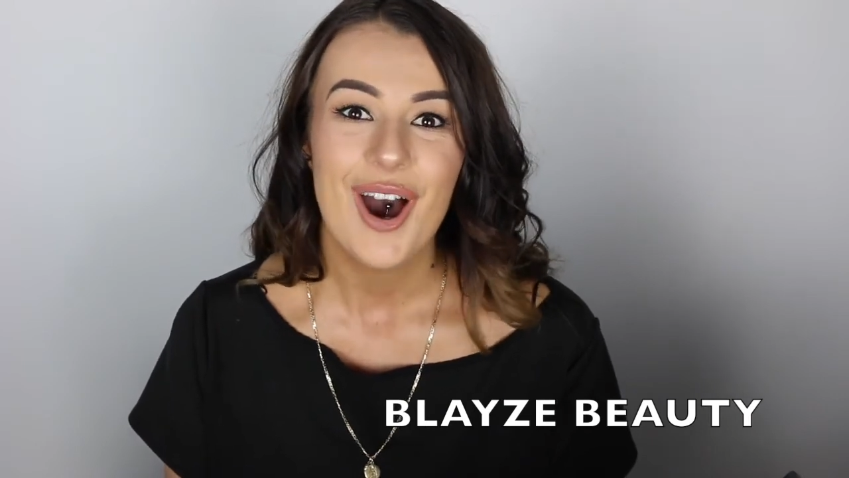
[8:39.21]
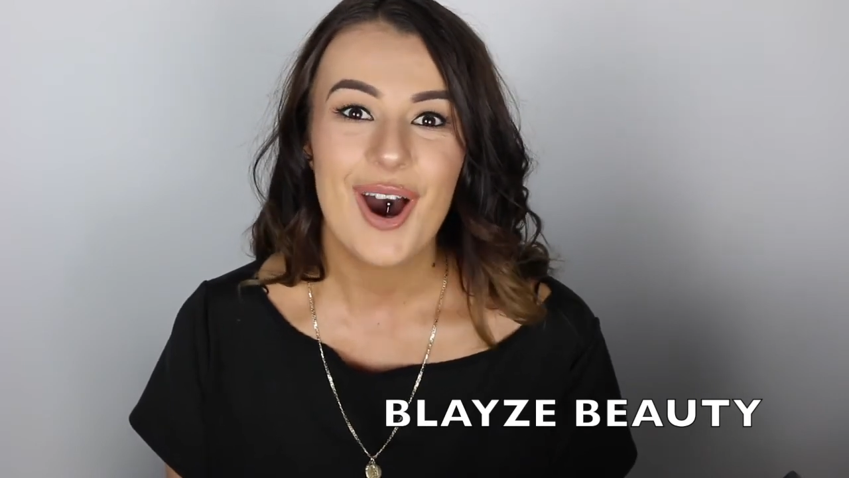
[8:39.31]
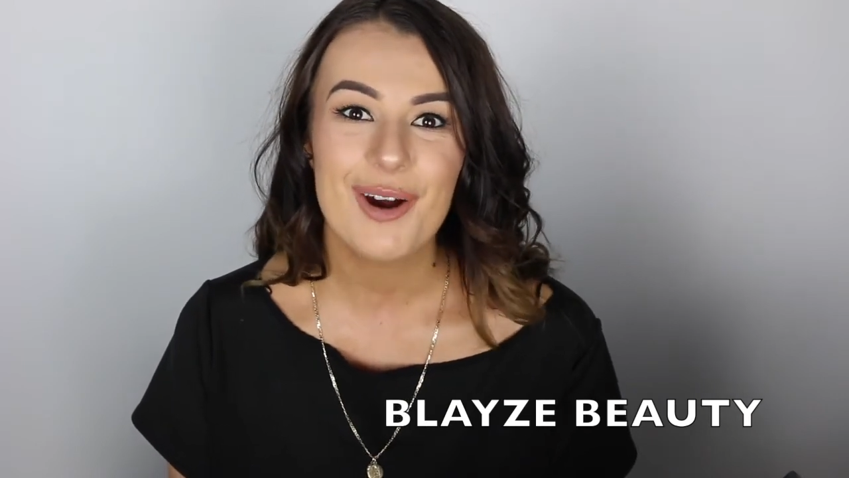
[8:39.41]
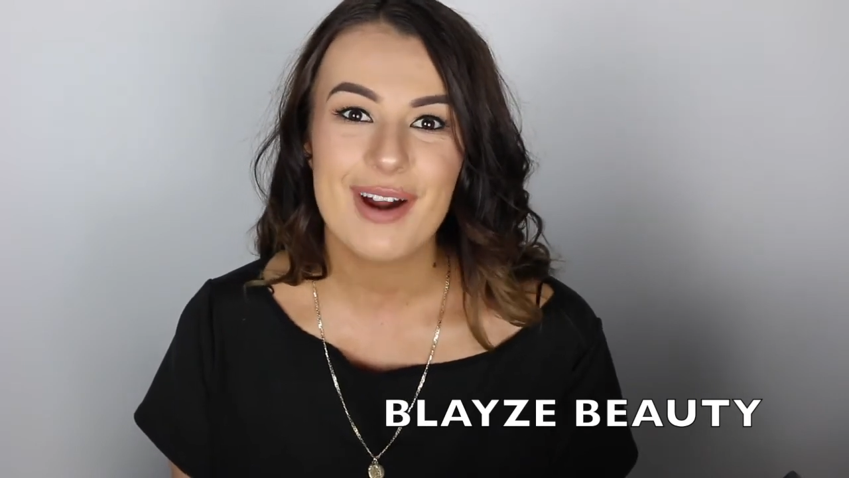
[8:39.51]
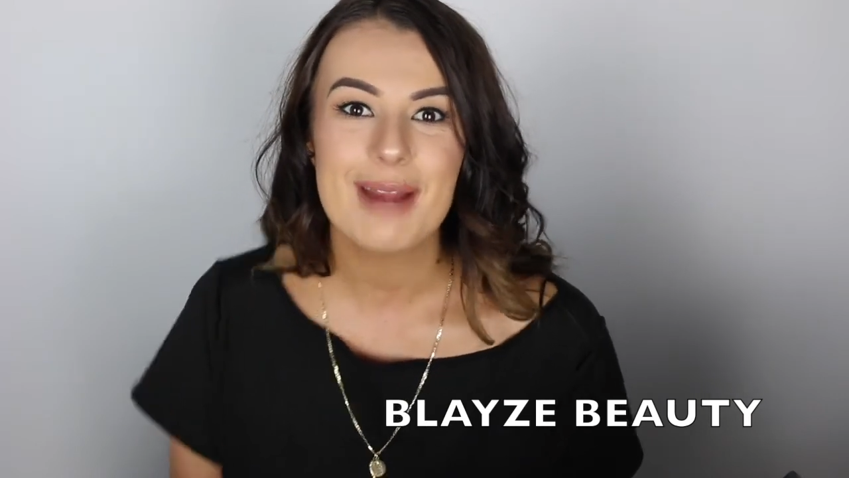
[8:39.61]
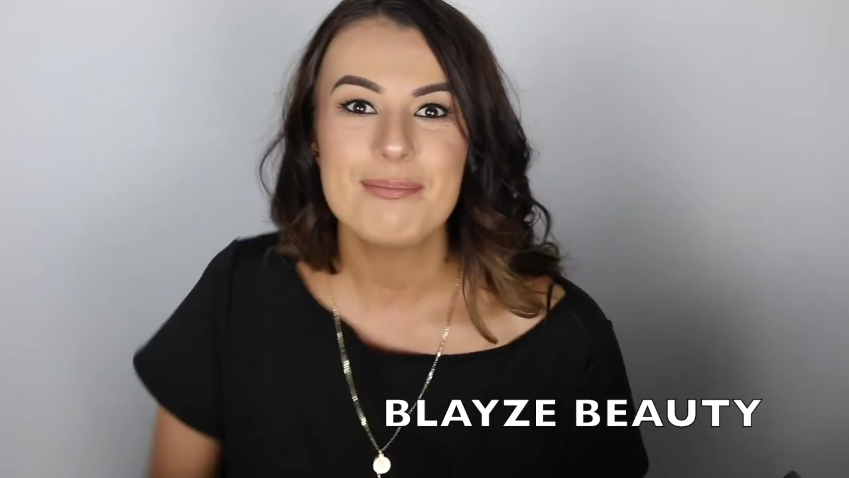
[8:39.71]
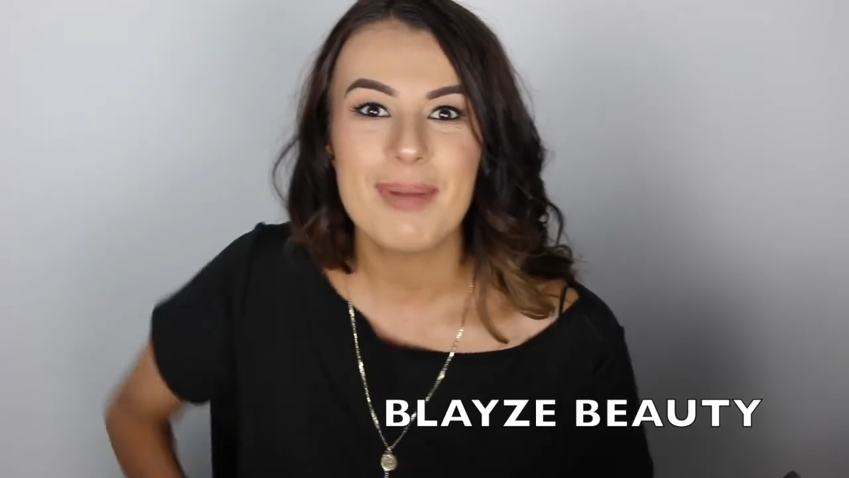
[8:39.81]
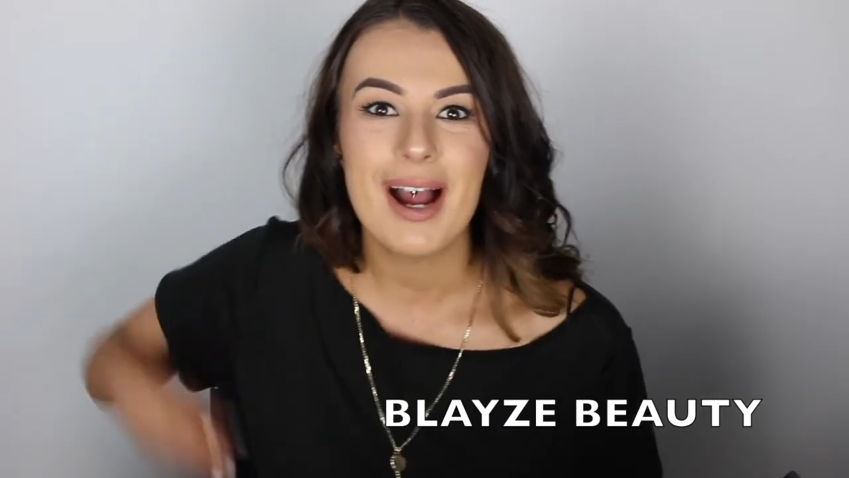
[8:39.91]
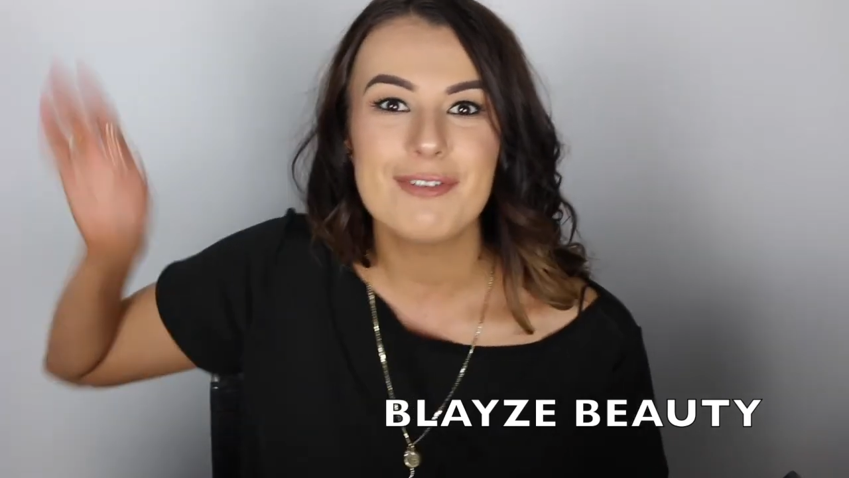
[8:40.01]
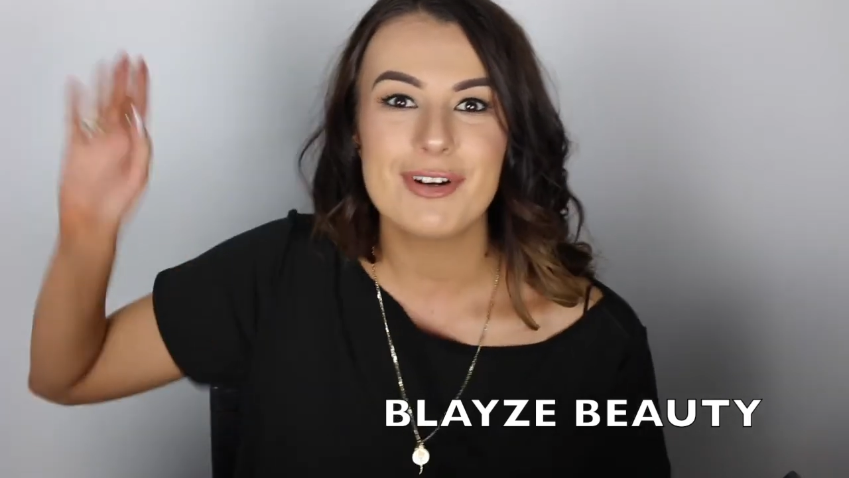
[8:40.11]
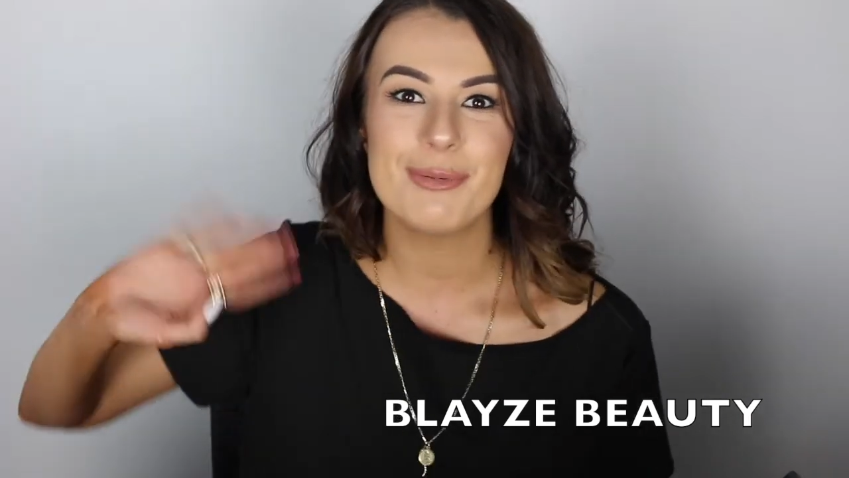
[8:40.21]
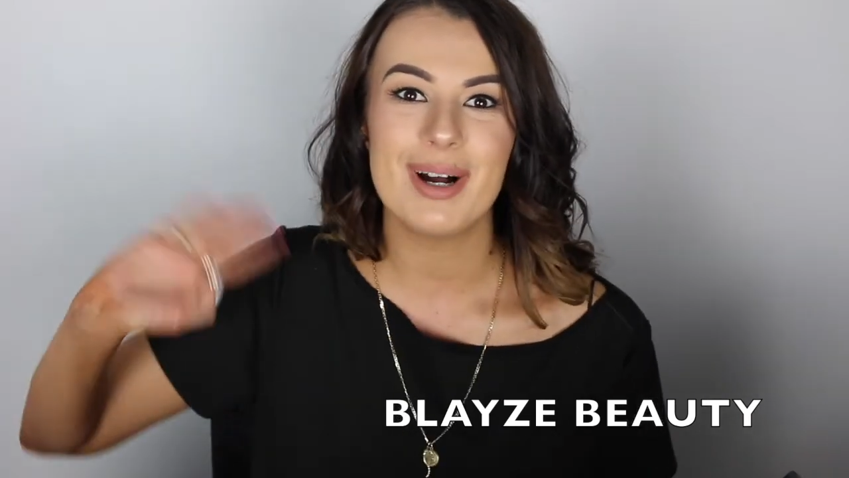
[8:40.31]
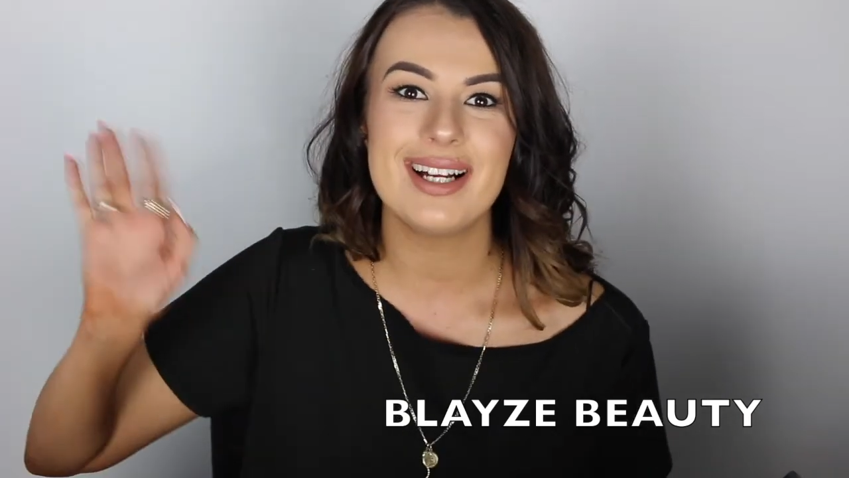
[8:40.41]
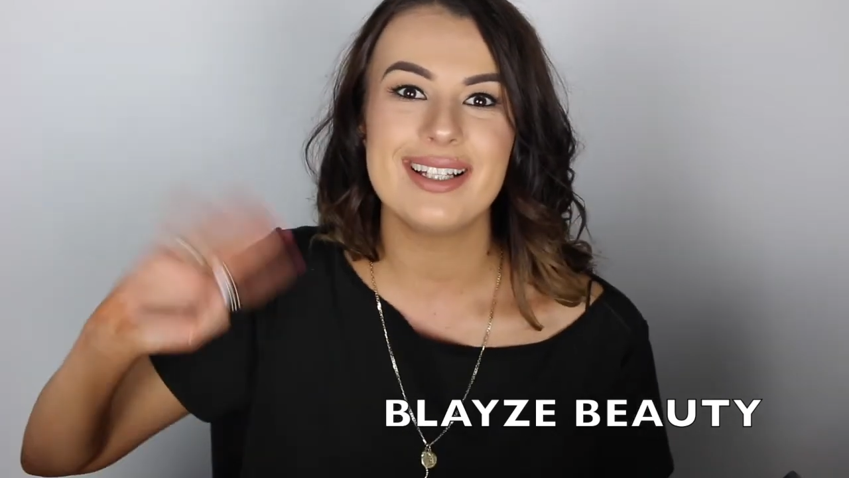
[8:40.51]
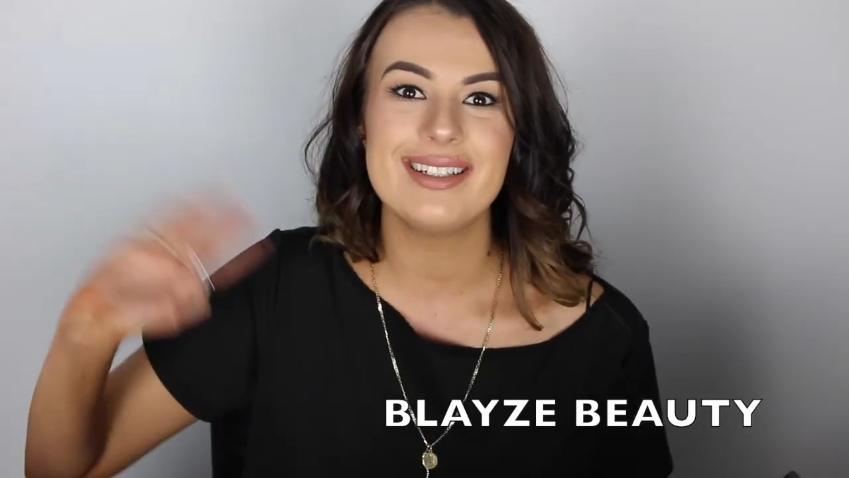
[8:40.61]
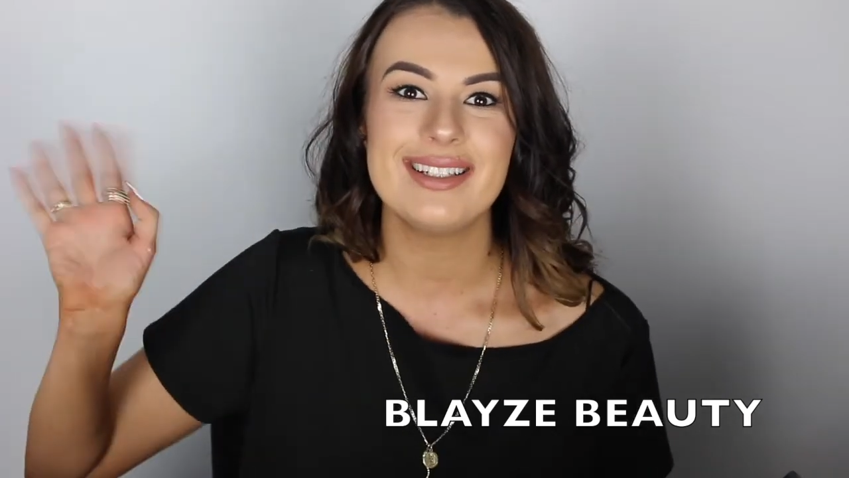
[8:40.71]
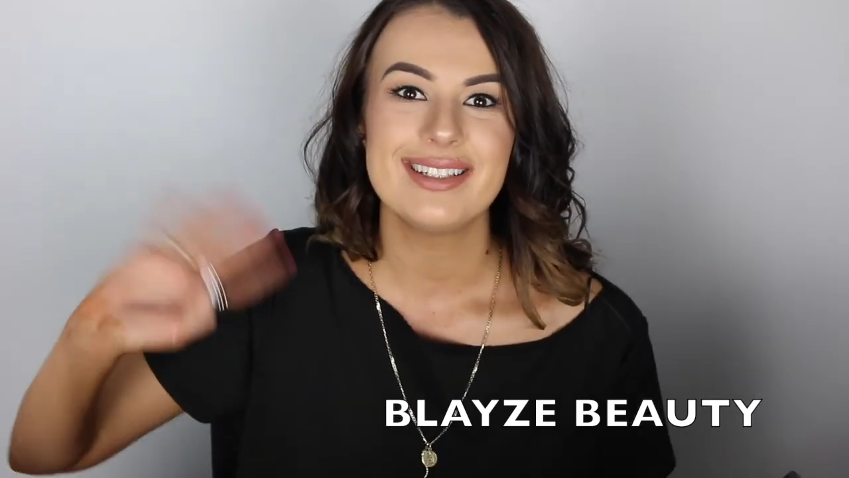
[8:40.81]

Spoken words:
All right, bye everyone.